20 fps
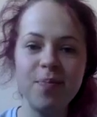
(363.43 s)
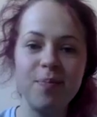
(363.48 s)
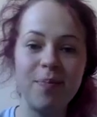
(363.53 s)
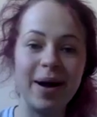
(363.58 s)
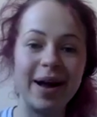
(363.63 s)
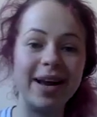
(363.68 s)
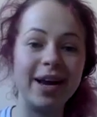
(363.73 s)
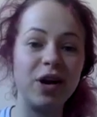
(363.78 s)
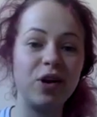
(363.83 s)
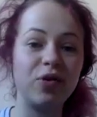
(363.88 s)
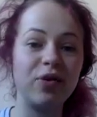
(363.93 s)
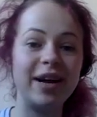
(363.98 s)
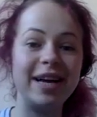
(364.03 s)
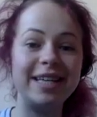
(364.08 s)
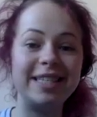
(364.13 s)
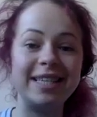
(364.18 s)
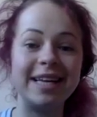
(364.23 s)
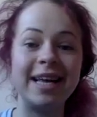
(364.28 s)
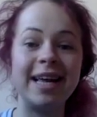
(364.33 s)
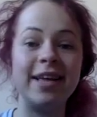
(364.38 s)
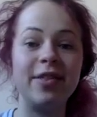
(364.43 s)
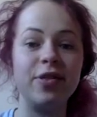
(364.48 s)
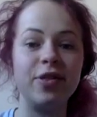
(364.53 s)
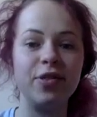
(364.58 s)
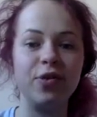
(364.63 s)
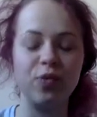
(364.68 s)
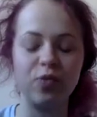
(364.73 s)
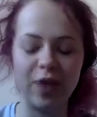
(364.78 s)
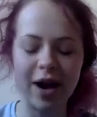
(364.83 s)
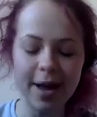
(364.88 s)
by increasing either
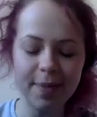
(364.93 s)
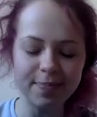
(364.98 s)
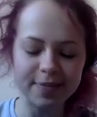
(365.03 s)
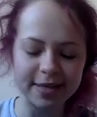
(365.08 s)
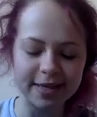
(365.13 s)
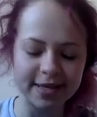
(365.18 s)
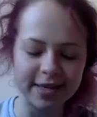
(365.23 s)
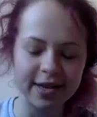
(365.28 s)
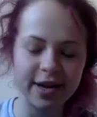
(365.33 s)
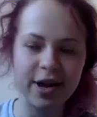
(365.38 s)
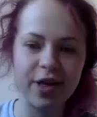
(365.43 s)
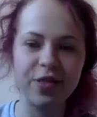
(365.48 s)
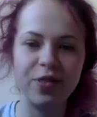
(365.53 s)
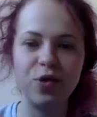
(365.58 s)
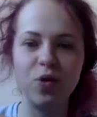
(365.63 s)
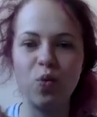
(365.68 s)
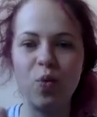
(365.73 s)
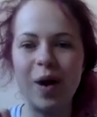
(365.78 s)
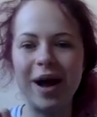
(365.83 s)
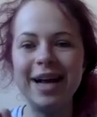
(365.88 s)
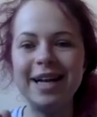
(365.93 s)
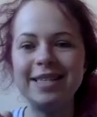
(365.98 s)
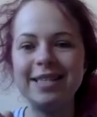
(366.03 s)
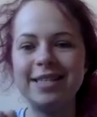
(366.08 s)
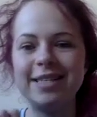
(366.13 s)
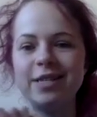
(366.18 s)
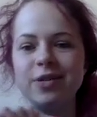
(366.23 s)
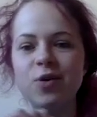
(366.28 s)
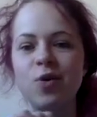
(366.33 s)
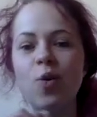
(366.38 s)
the reps, the
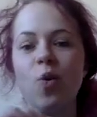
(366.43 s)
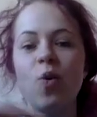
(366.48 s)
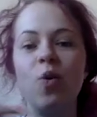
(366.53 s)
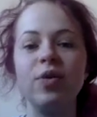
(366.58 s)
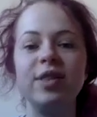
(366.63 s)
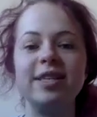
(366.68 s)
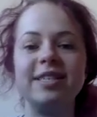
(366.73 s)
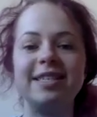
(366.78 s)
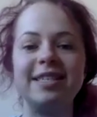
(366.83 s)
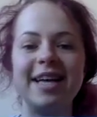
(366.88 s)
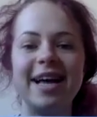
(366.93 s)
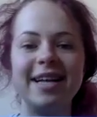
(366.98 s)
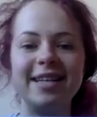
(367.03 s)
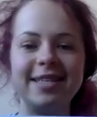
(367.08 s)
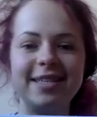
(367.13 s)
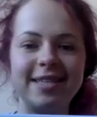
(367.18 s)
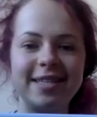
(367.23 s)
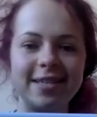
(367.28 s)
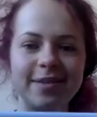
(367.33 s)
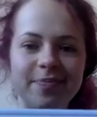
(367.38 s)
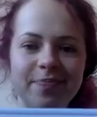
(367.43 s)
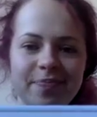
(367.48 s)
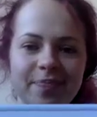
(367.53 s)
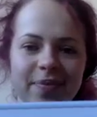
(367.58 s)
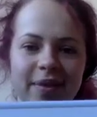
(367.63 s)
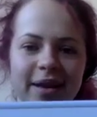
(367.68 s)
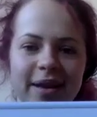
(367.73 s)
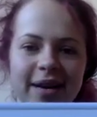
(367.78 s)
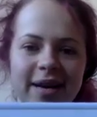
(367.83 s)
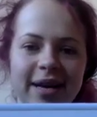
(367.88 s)
weights, or the sets.
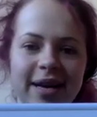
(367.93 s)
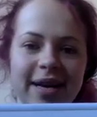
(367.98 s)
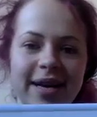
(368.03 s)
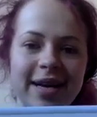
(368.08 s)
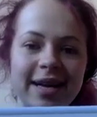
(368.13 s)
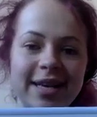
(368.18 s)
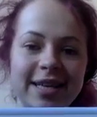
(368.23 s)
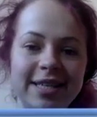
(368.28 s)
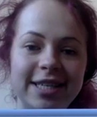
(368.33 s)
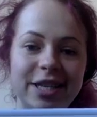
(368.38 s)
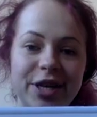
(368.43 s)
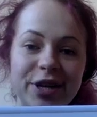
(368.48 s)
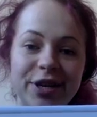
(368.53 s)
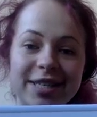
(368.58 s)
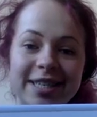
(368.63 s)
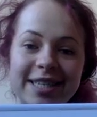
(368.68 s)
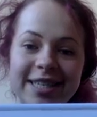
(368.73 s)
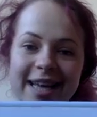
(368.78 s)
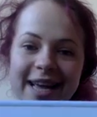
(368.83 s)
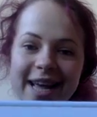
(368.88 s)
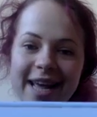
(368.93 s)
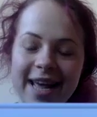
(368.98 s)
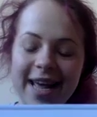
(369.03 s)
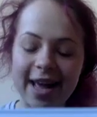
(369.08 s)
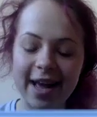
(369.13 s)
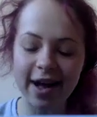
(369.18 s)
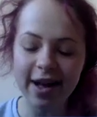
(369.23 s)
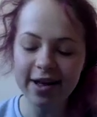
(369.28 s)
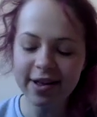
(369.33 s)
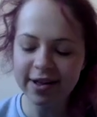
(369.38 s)
So you can see
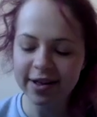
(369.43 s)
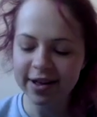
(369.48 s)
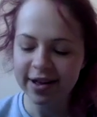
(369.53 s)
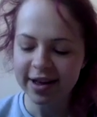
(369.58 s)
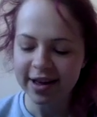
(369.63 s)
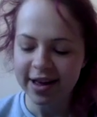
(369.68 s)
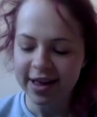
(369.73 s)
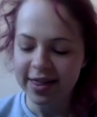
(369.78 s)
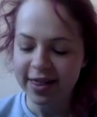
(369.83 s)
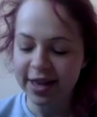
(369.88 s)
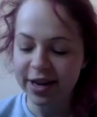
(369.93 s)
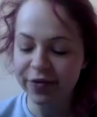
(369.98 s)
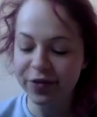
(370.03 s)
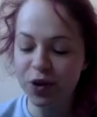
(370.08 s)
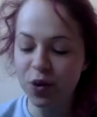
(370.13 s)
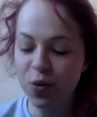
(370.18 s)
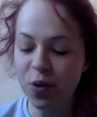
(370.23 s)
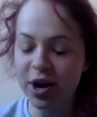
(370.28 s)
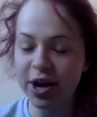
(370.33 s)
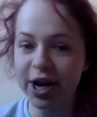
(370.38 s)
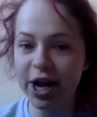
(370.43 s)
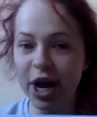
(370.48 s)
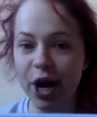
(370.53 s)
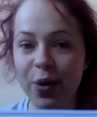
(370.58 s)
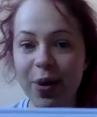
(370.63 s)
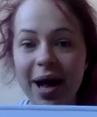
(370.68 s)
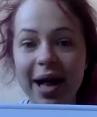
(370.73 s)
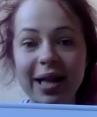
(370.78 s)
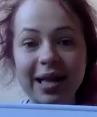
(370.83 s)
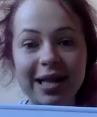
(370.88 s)
here that if you were to go
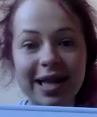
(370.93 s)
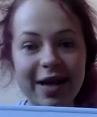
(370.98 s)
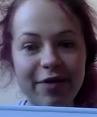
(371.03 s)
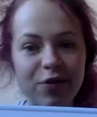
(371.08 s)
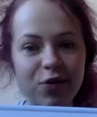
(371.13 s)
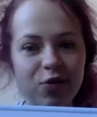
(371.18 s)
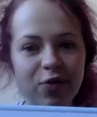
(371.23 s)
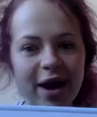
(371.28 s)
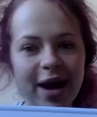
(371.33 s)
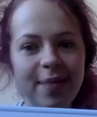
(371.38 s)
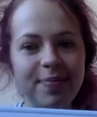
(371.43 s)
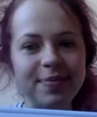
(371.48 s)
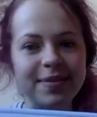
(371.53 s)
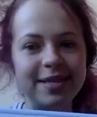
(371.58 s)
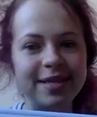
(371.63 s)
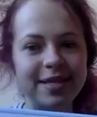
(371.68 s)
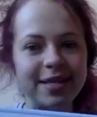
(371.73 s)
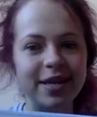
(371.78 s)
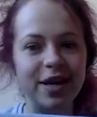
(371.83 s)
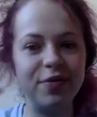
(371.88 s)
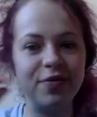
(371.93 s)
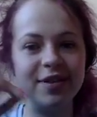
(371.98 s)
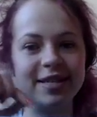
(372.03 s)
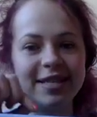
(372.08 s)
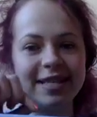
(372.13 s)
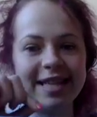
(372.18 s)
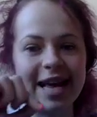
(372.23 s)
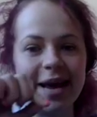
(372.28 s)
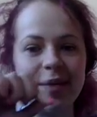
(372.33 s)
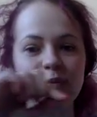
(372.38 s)
11 reps of the
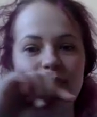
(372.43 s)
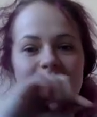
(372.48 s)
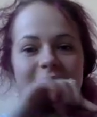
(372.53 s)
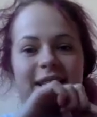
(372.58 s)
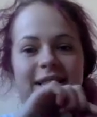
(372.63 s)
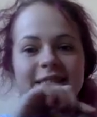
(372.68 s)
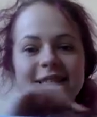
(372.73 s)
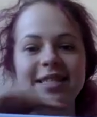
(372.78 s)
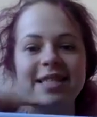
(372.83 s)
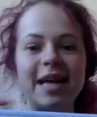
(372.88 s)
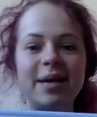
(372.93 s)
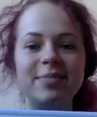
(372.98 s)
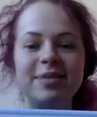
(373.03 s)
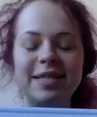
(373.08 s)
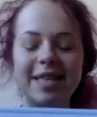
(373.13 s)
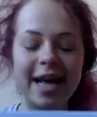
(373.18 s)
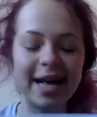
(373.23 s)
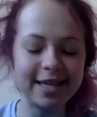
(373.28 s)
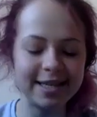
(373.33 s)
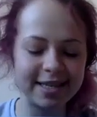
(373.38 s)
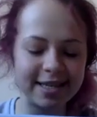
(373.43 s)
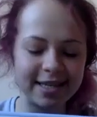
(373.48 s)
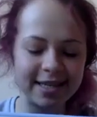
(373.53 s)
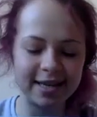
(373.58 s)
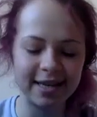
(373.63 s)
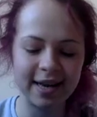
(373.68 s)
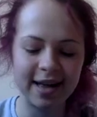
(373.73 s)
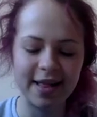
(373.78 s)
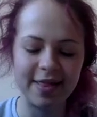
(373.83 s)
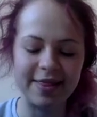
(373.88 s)
same weight and the same sets,
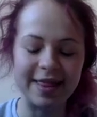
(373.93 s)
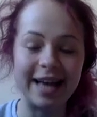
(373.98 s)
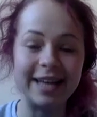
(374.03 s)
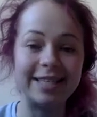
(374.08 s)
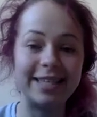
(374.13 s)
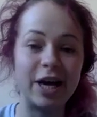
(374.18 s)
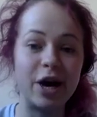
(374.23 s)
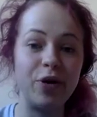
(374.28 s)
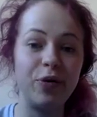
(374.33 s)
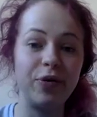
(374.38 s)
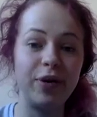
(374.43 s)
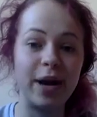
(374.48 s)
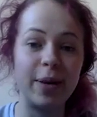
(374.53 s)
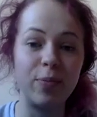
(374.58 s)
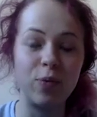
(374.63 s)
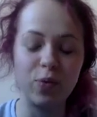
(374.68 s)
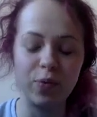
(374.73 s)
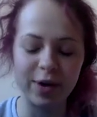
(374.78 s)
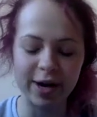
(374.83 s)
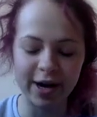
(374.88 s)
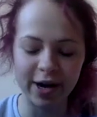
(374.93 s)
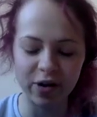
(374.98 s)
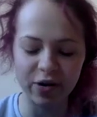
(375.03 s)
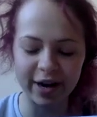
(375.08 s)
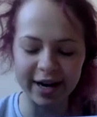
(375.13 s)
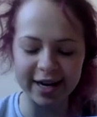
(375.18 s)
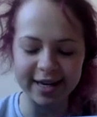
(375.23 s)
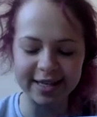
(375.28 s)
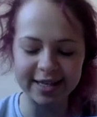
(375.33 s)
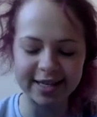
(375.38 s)
that total number would
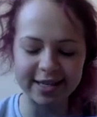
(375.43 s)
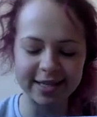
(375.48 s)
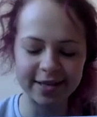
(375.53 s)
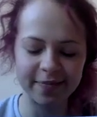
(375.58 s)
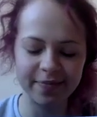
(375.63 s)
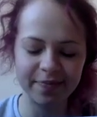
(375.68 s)
increase.